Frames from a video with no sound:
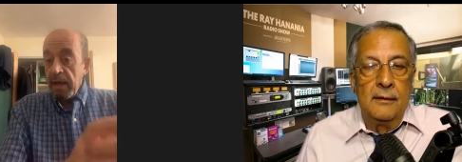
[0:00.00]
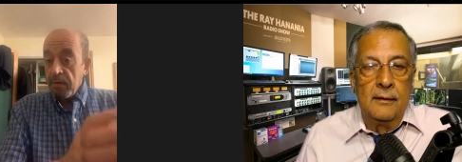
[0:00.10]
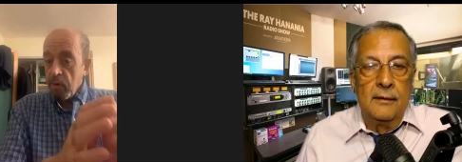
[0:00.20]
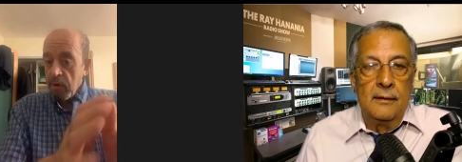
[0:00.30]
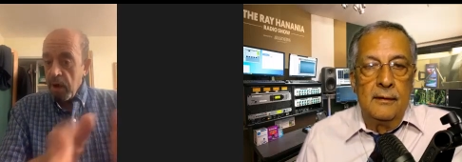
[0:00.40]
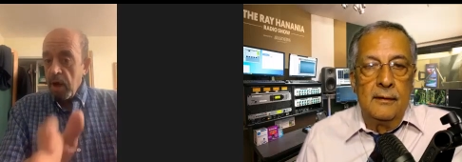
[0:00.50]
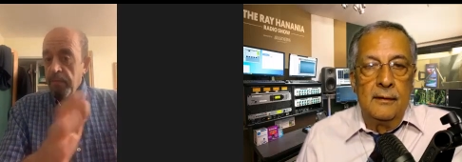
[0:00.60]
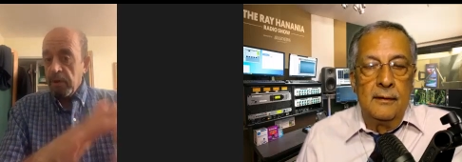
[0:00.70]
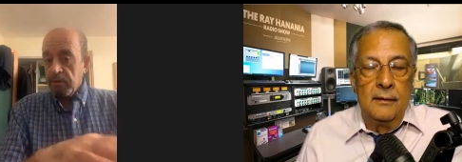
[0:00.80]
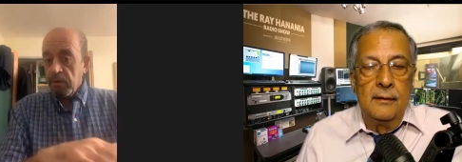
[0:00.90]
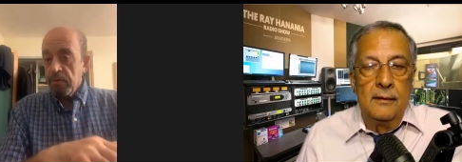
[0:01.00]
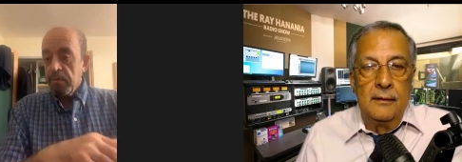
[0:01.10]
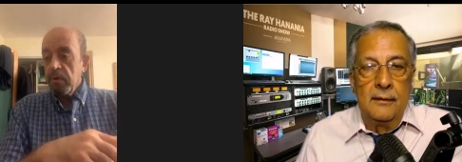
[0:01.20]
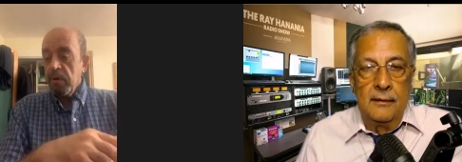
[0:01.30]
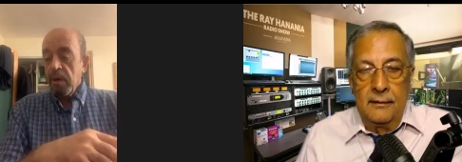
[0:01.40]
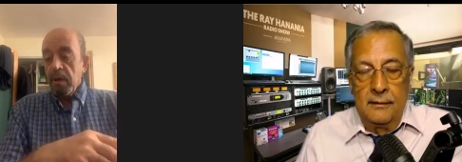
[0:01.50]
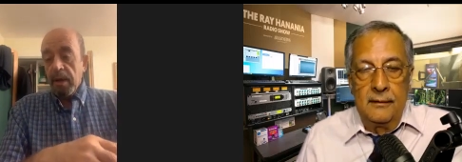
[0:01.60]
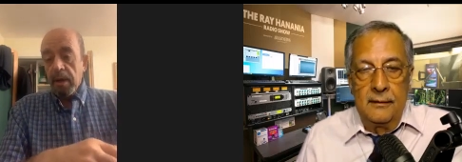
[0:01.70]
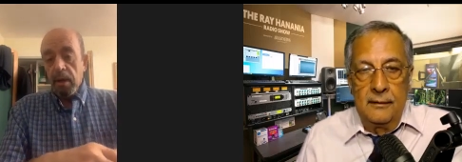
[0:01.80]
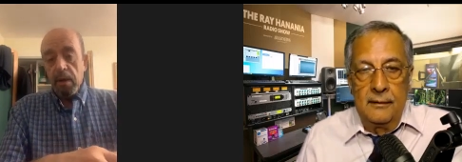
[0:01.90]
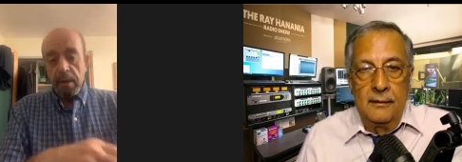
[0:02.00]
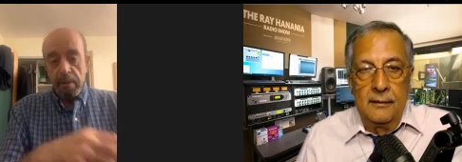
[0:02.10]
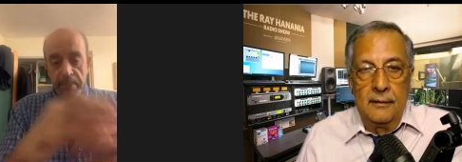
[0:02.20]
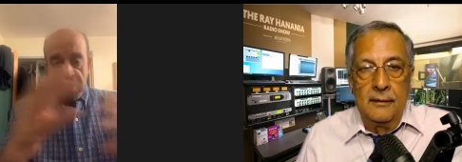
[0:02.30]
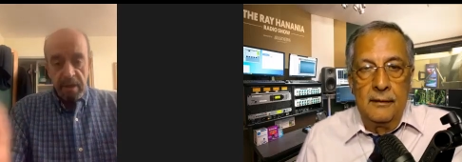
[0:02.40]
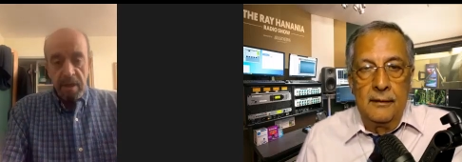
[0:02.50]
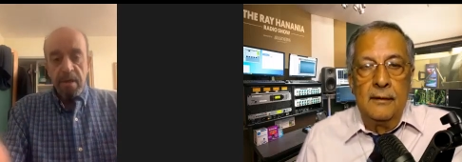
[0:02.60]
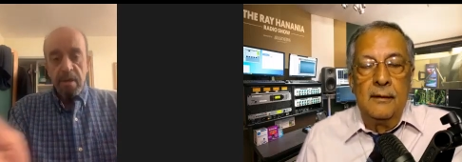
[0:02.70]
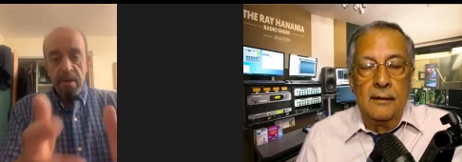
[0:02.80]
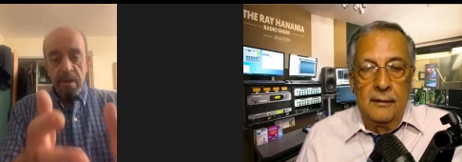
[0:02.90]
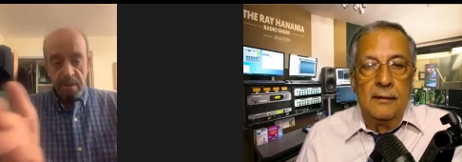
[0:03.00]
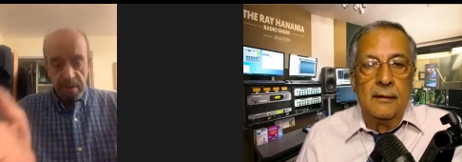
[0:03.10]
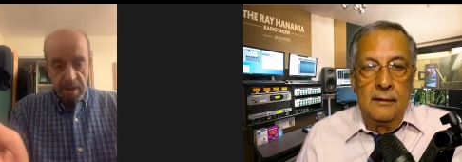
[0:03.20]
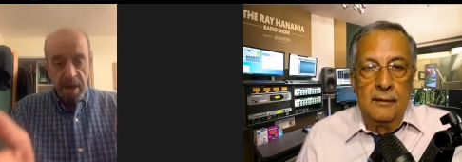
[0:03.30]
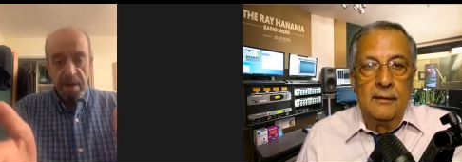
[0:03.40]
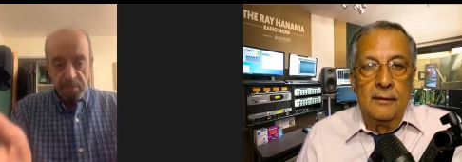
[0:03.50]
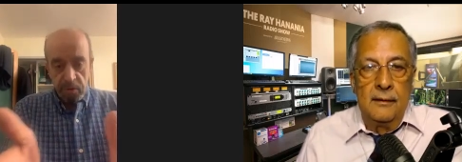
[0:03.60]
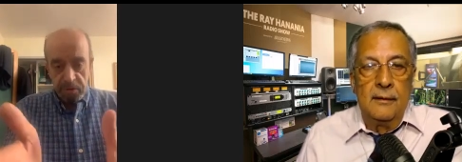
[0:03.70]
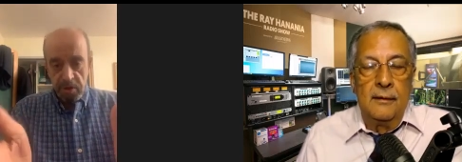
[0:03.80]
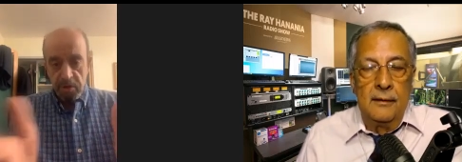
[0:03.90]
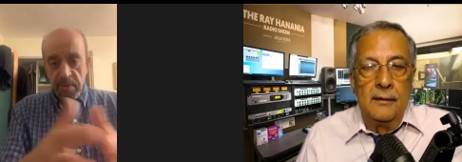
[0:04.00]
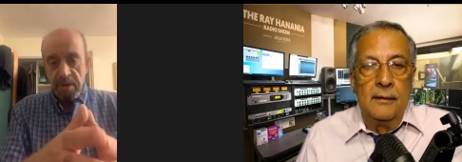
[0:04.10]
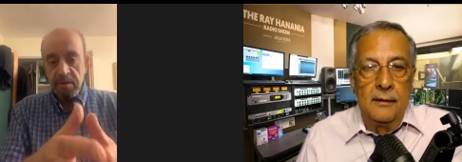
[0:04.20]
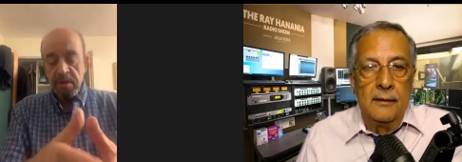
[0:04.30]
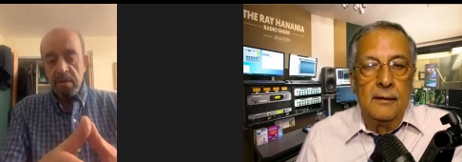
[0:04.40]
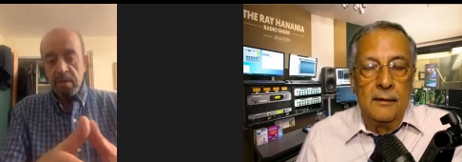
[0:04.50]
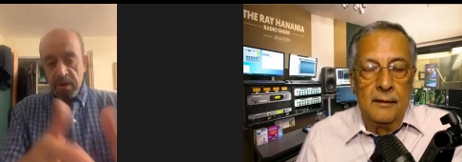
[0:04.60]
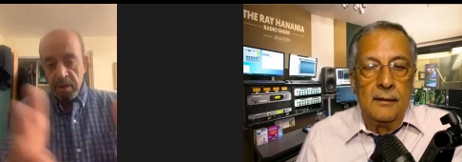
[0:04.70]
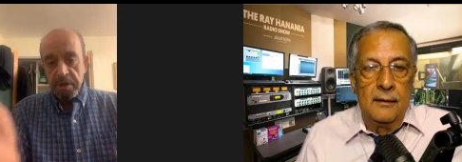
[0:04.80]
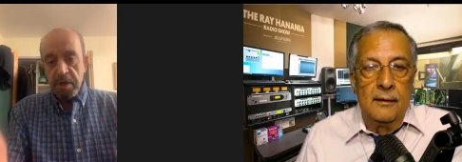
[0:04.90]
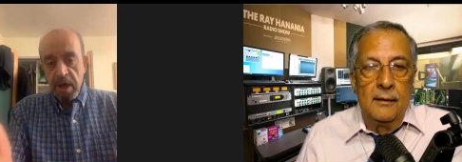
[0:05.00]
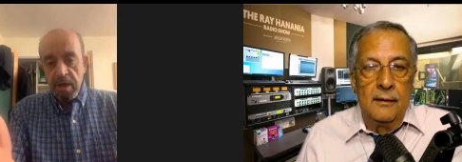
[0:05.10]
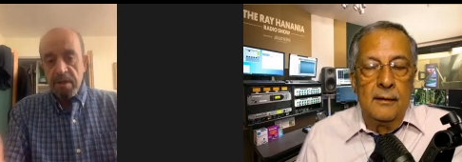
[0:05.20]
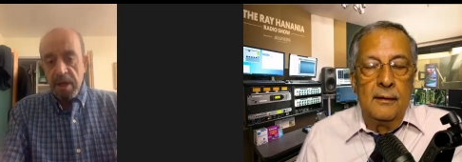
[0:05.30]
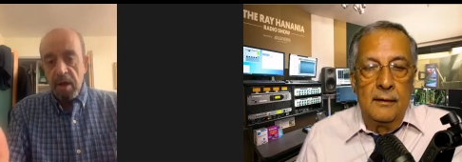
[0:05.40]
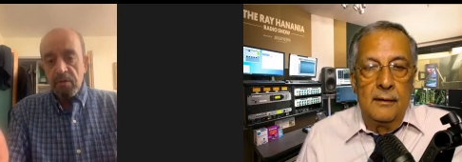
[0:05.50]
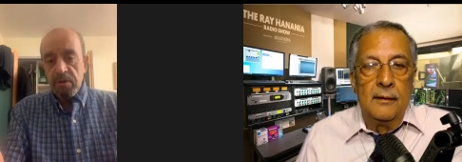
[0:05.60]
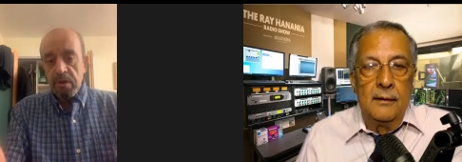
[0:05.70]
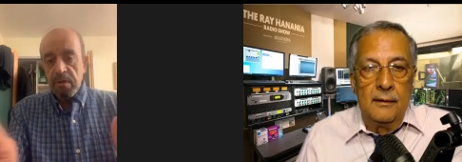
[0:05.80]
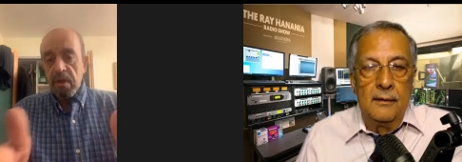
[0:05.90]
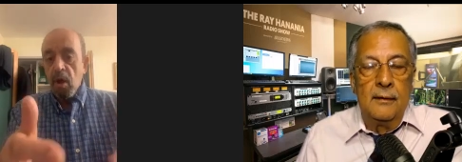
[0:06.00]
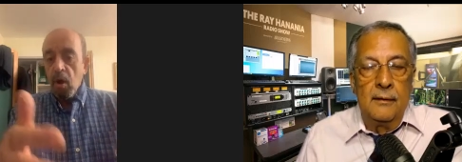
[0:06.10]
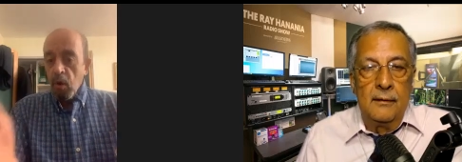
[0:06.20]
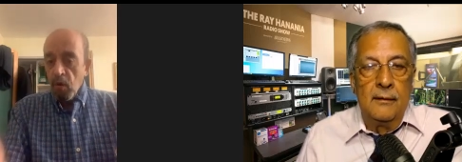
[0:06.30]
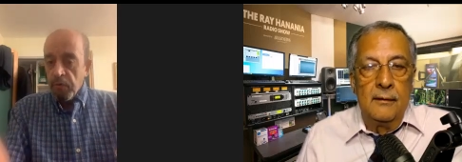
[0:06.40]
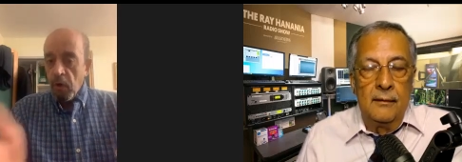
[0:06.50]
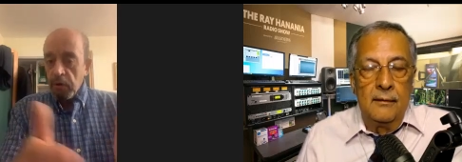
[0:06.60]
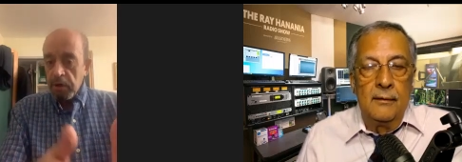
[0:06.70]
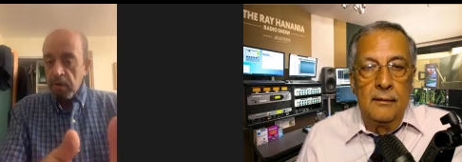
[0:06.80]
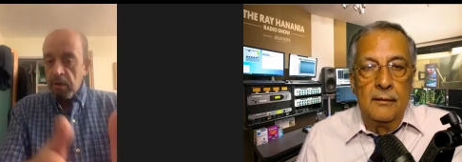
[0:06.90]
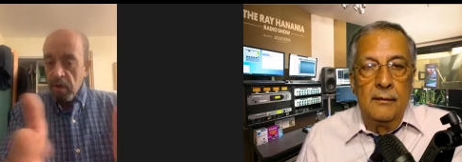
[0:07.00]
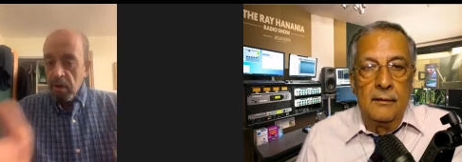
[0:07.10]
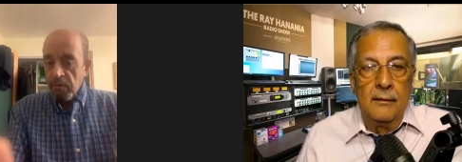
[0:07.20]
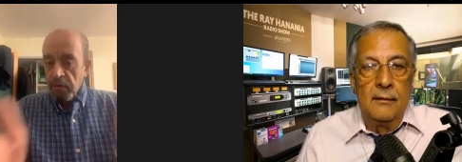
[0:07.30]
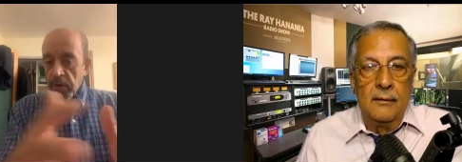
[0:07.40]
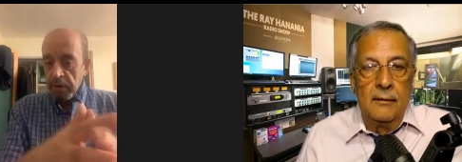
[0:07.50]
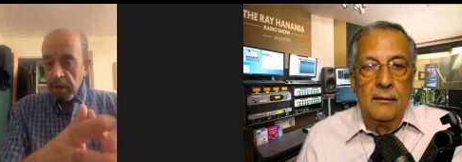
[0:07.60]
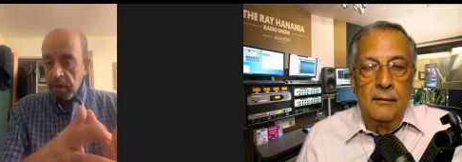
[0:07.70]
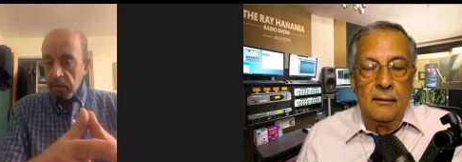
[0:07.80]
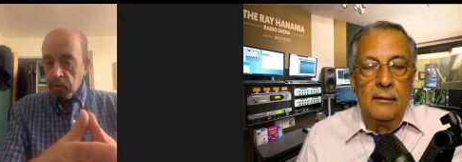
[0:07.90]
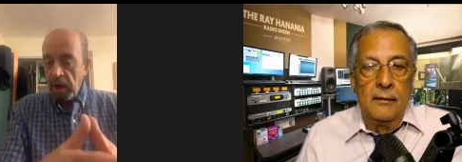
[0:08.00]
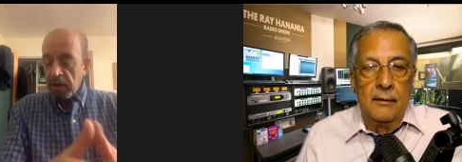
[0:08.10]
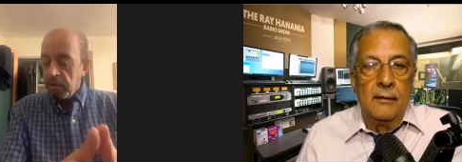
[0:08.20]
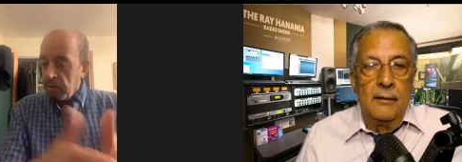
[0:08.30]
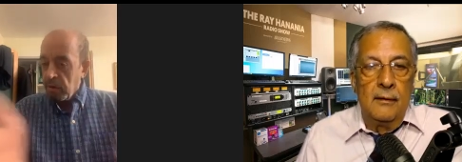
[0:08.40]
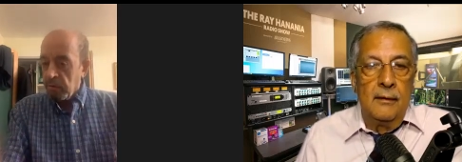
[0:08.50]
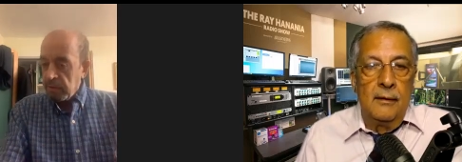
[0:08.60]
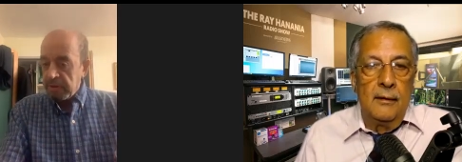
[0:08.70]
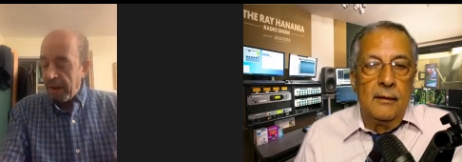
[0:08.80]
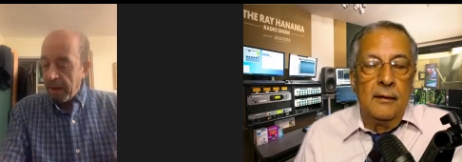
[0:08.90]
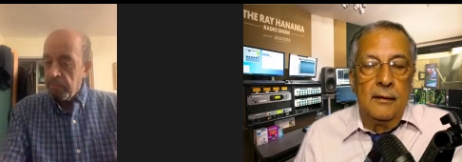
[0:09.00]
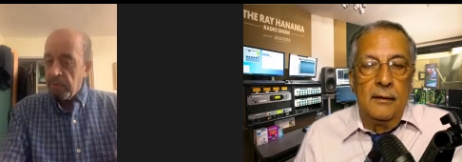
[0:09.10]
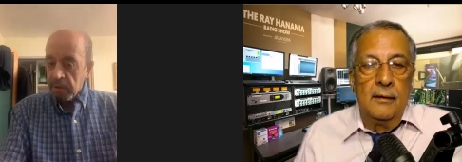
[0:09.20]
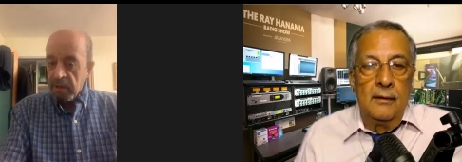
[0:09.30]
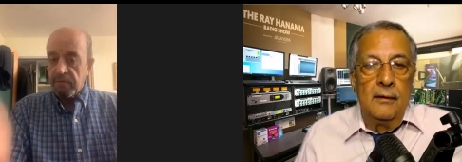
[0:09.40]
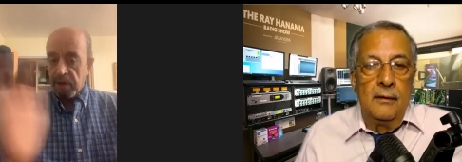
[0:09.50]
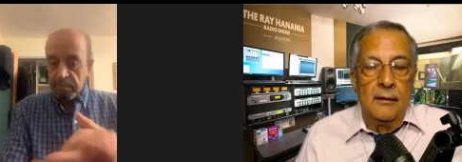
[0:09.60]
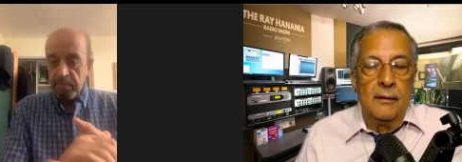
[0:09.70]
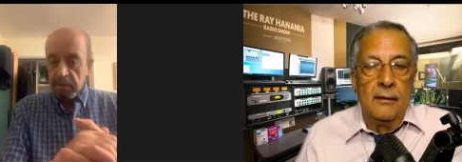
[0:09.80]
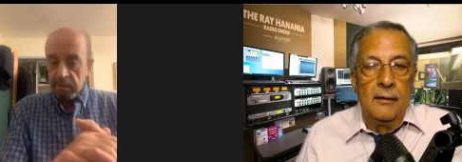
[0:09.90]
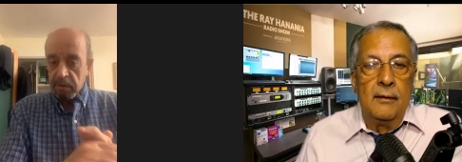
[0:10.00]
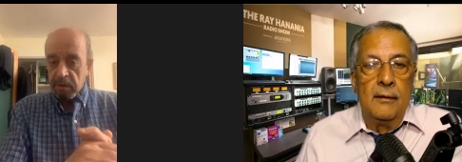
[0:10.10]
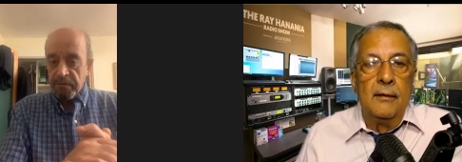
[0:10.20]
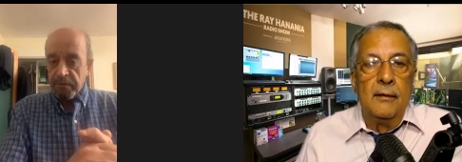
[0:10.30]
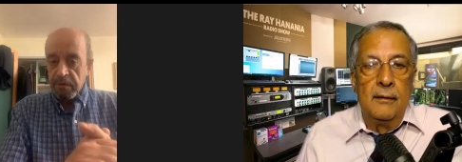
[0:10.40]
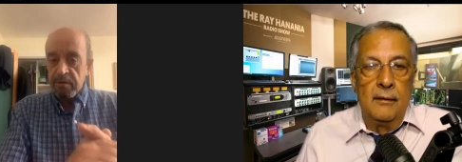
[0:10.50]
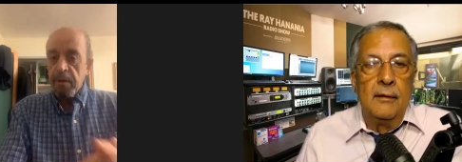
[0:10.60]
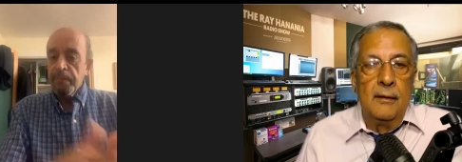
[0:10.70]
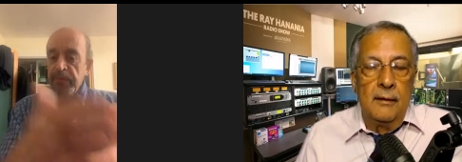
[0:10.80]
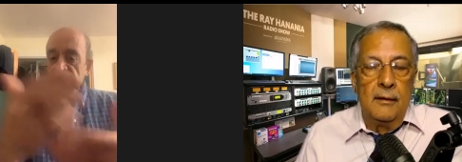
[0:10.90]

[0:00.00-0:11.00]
Speaker 1: and were able to bring in the names we just mentioned 39,000 who voted for Harold Washington, which I believe that made the difference,